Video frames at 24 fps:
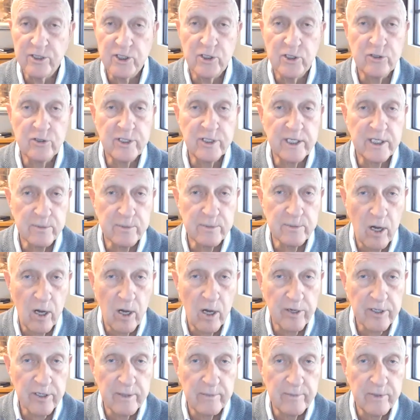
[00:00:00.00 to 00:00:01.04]
They're choosing
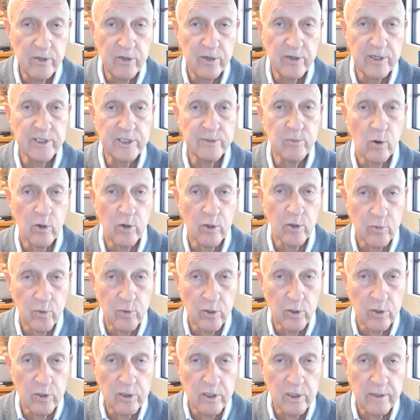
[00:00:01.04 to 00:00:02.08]
smaller communities, more
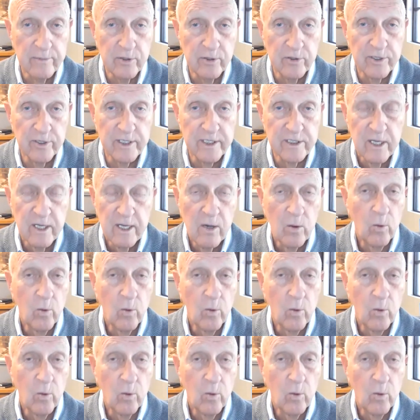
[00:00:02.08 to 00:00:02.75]
rural communities.